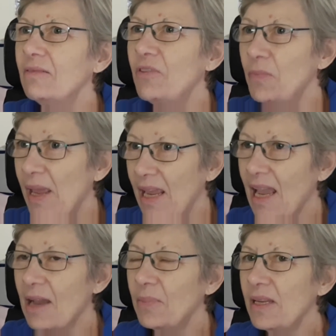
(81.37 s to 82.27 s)
For
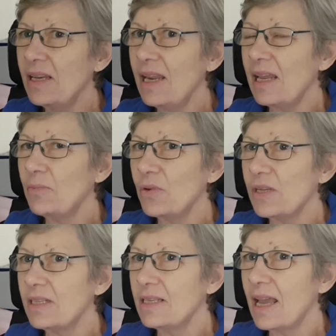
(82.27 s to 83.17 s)
Bencubbin, It
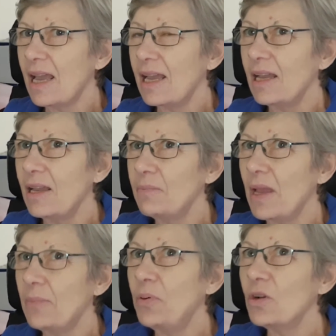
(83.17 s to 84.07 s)
was
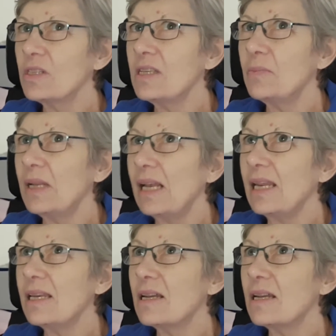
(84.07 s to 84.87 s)
approximately